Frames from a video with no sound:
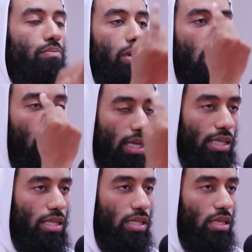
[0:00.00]

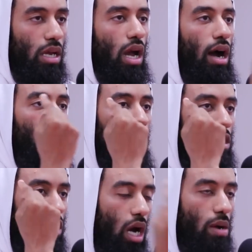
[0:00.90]
Because of
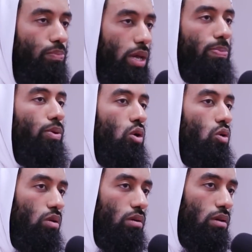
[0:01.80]
what young
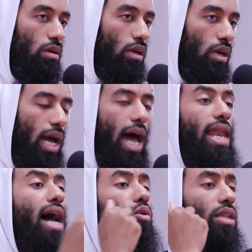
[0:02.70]
people
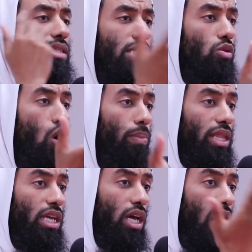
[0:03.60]
and elders as well, but the